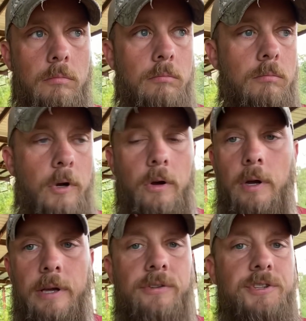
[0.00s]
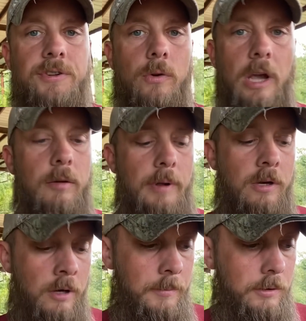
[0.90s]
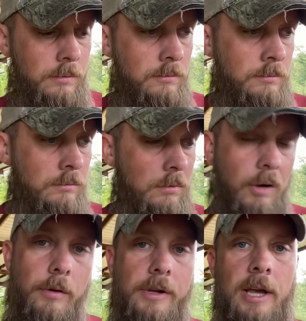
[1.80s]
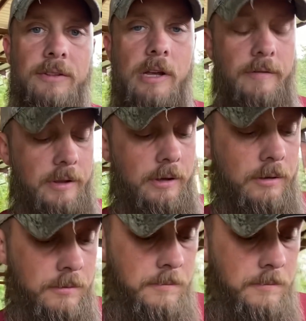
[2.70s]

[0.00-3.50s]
well, I guess it's just okay to be a criminal. I really can't think of anything.